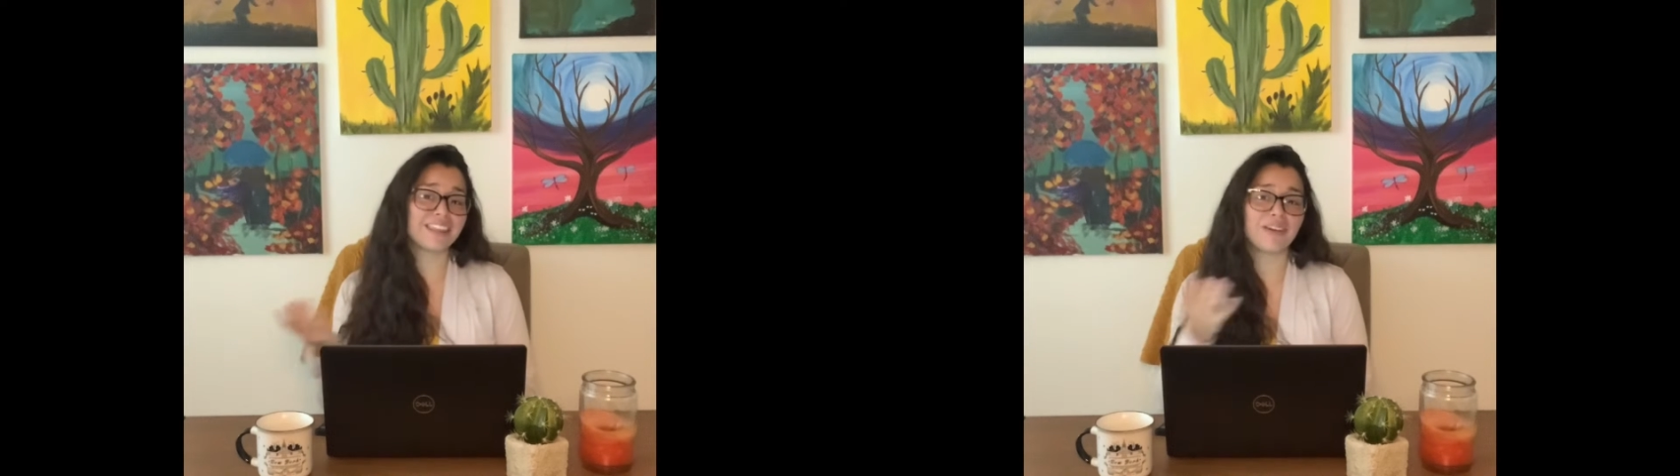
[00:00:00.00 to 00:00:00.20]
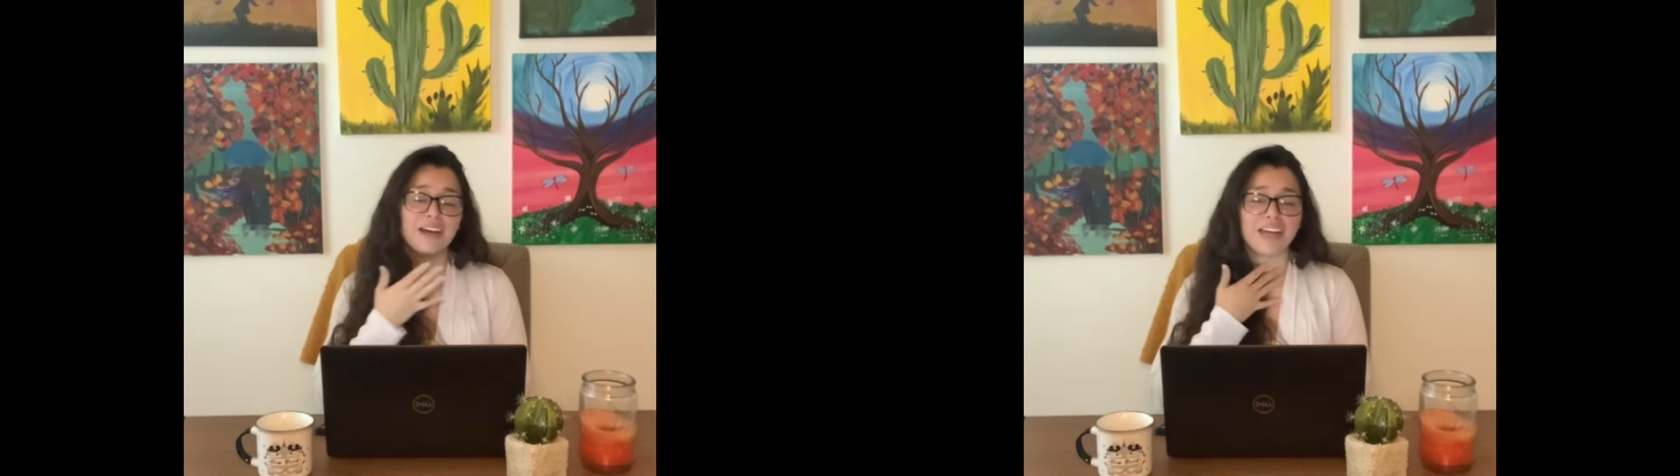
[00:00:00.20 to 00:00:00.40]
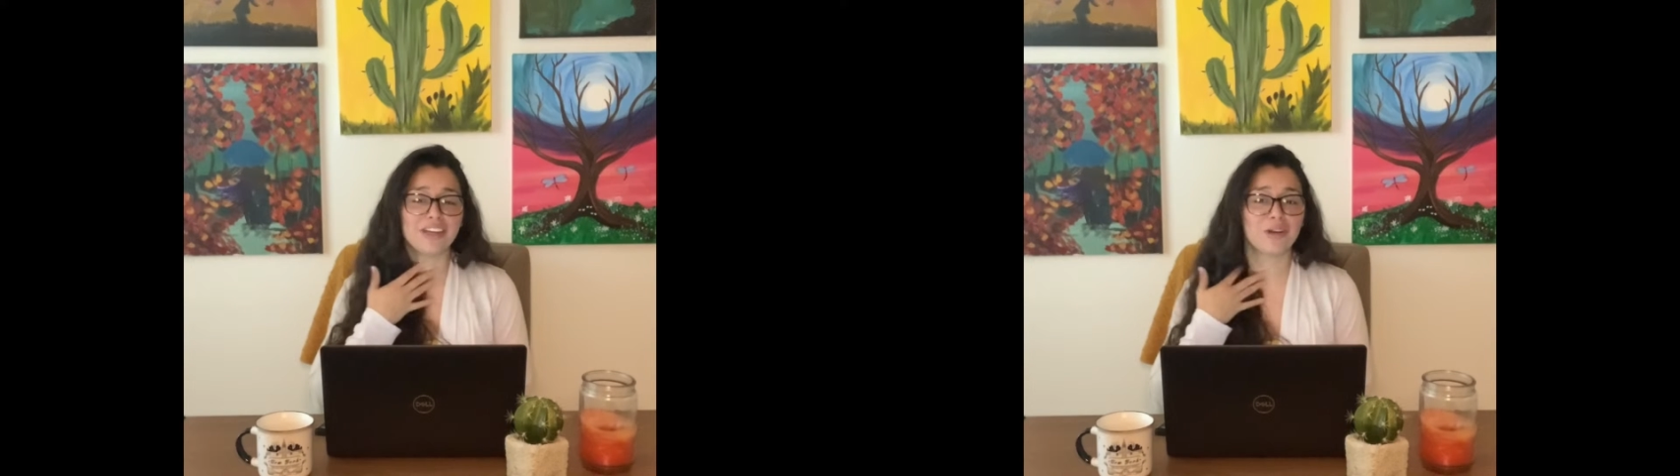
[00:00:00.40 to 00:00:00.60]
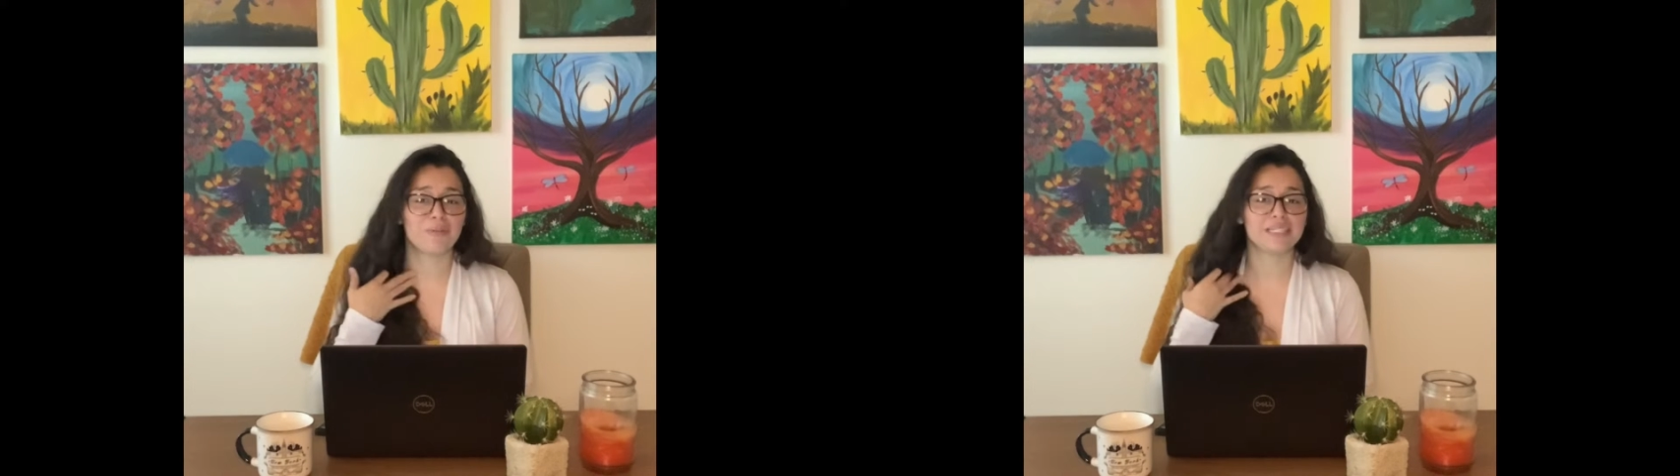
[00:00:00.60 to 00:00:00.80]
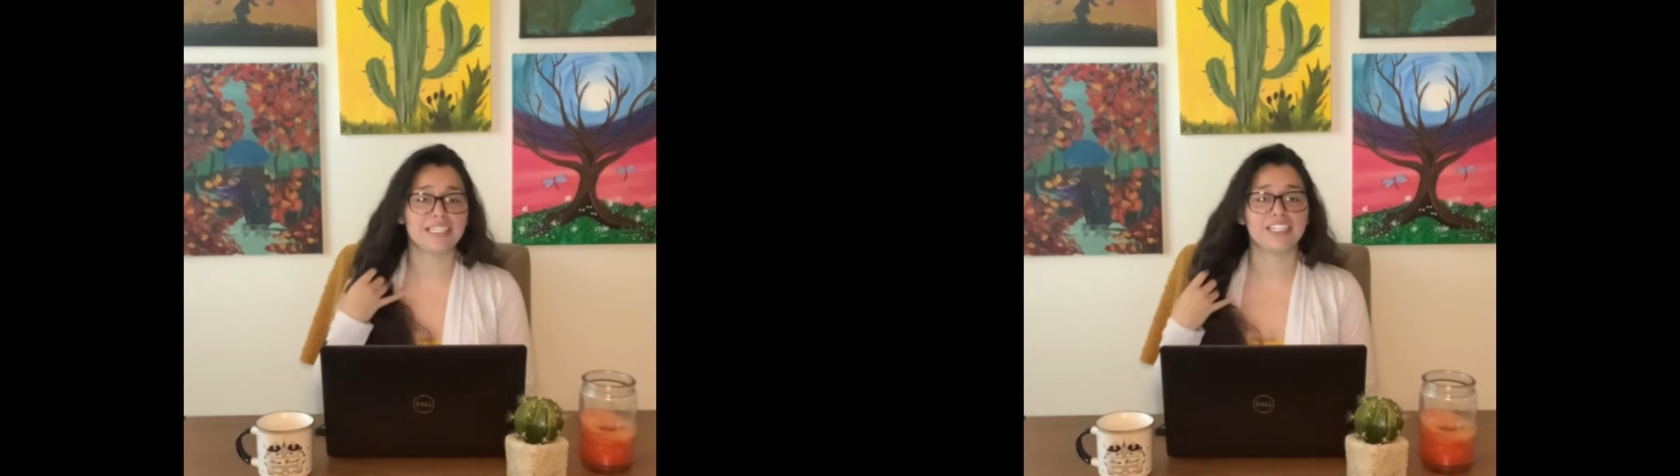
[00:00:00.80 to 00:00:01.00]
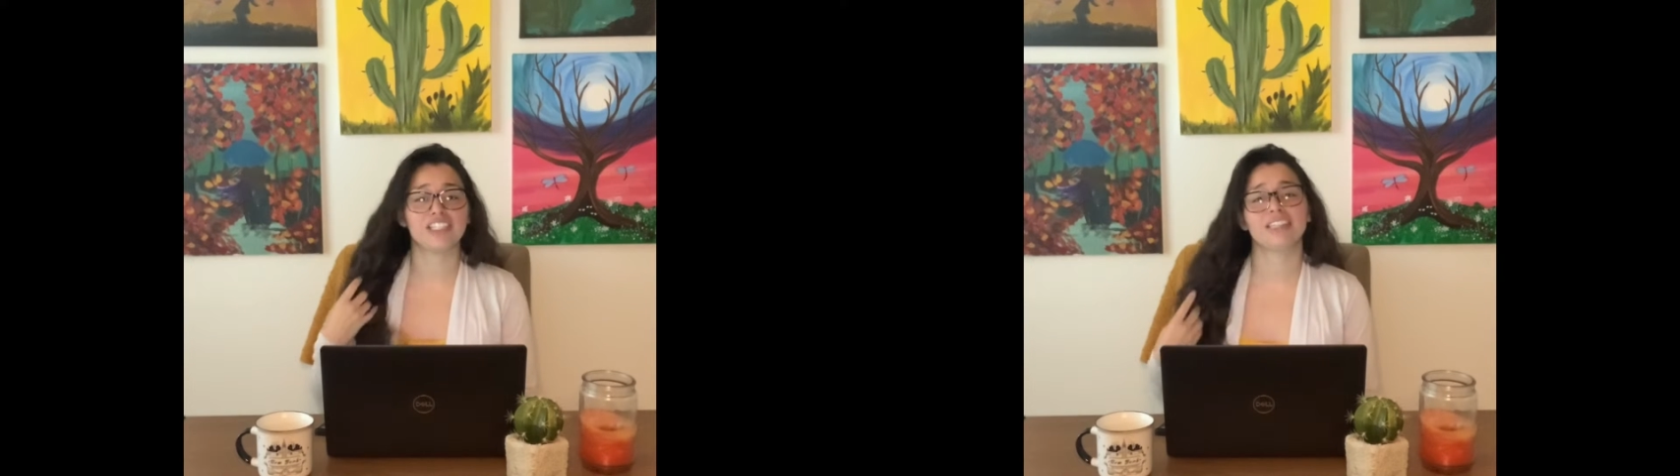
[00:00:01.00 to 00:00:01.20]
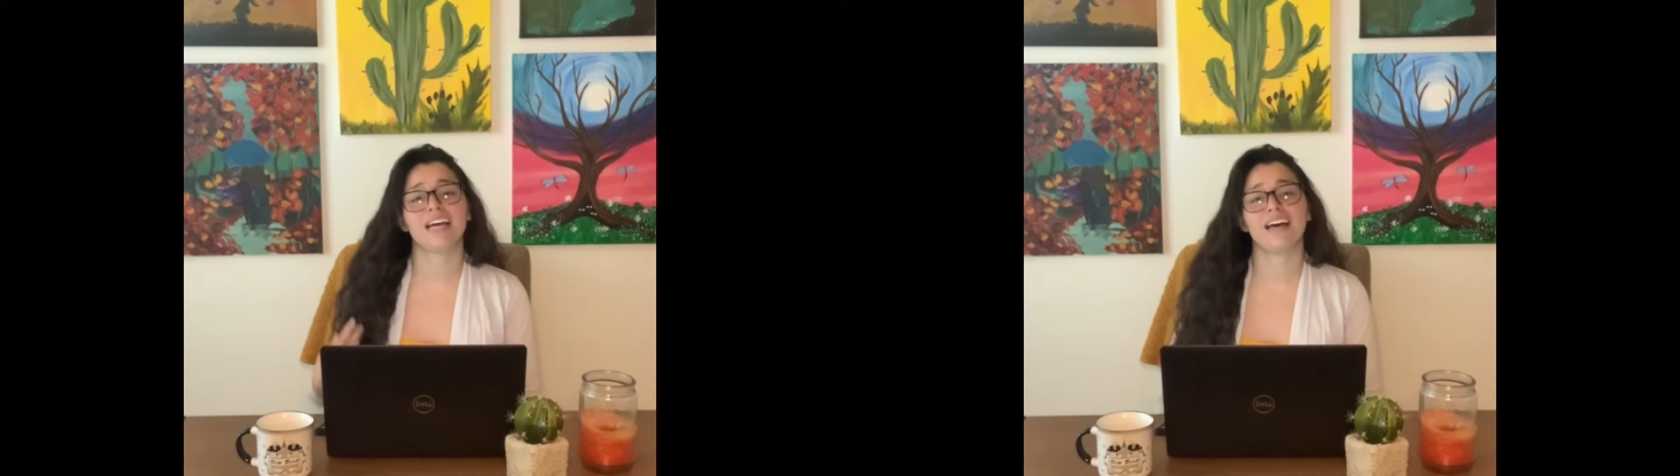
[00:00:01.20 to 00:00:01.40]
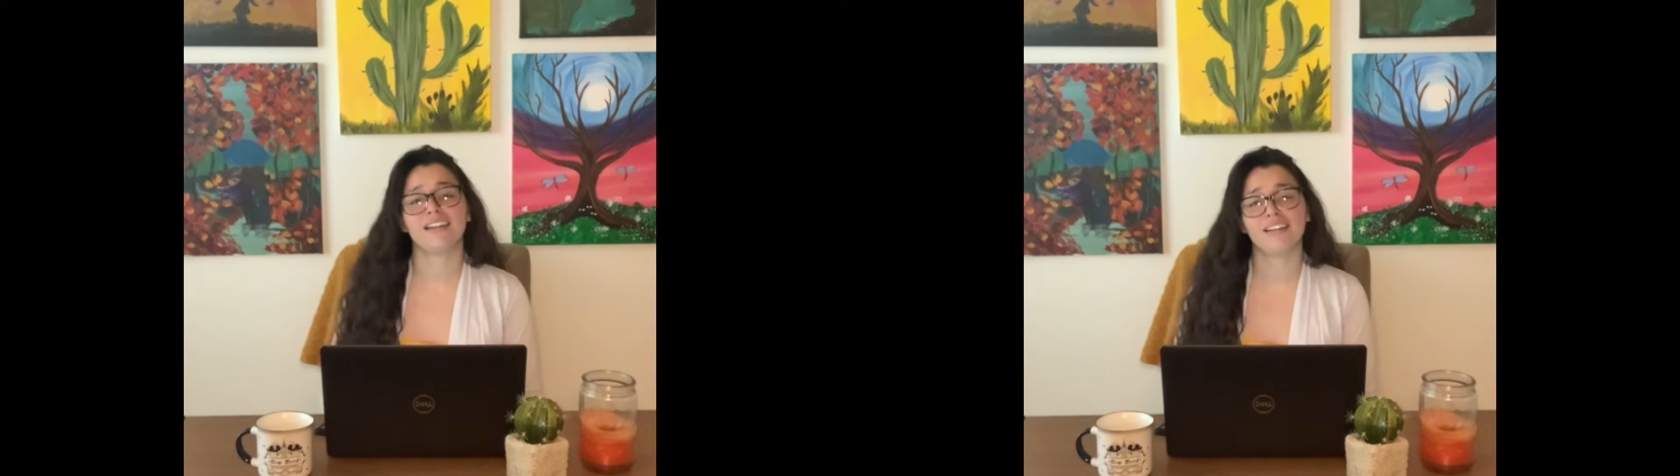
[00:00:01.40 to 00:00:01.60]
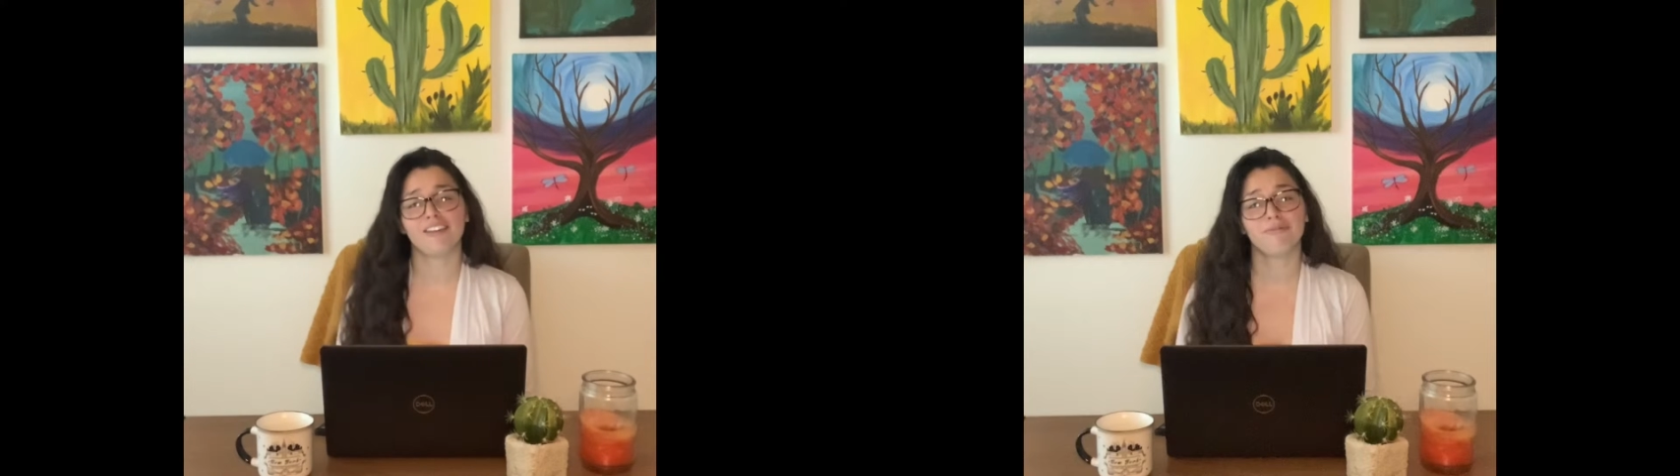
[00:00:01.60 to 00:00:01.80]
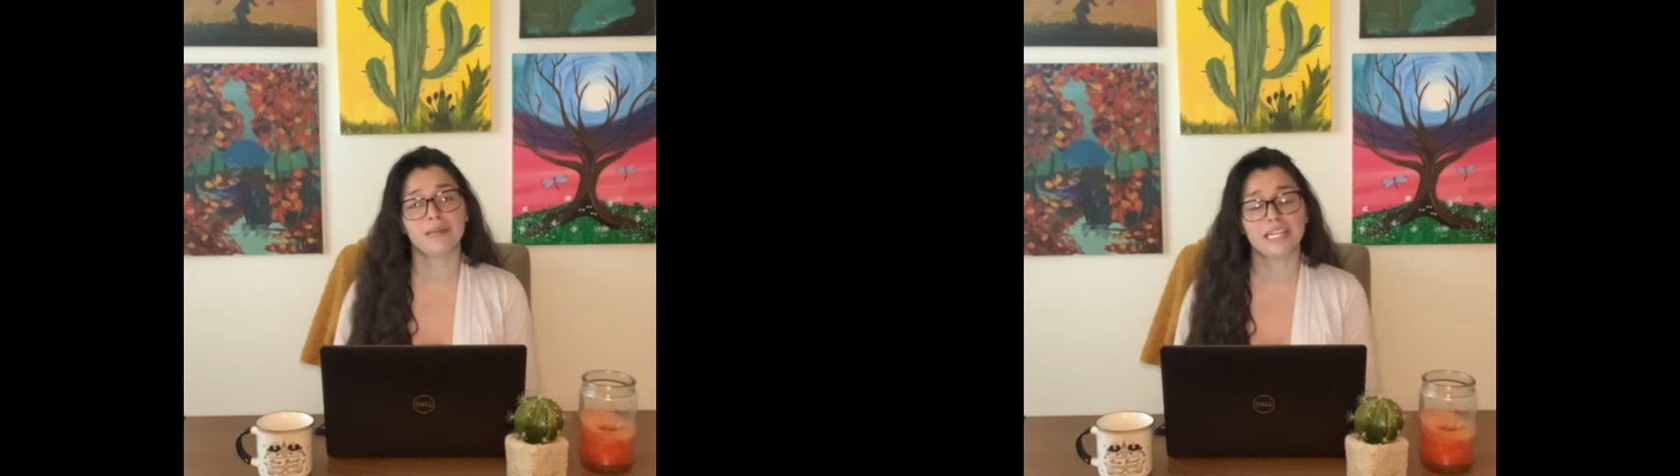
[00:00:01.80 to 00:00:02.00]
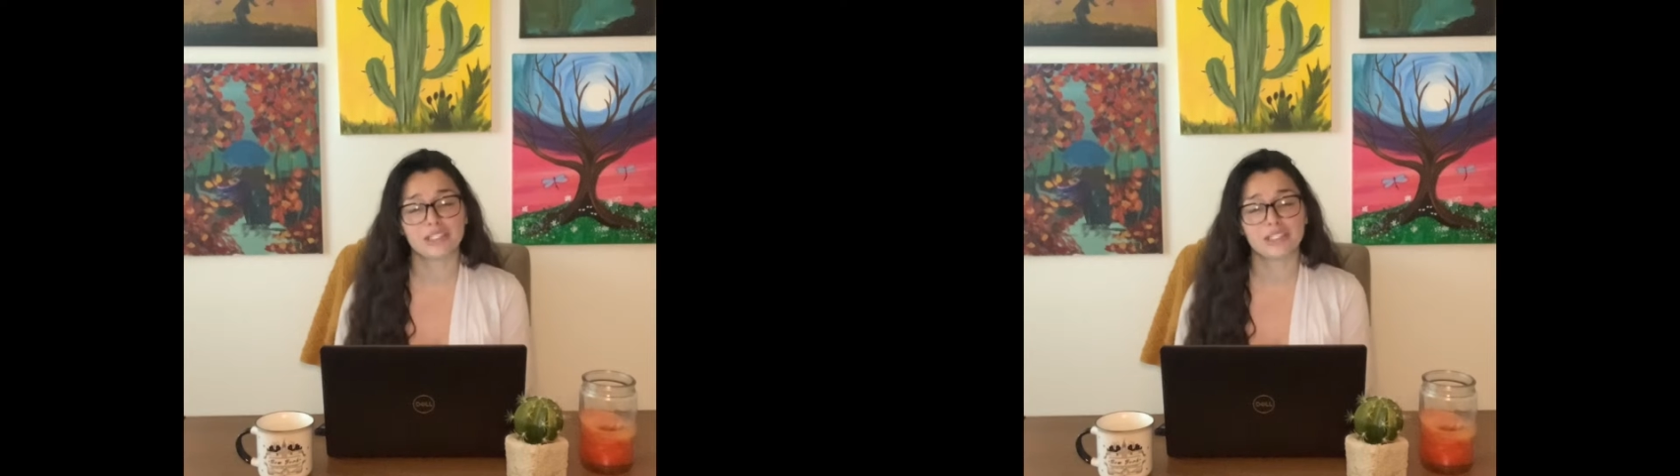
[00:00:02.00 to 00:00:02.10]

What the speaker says: I know Missy Cheta had a live meeting,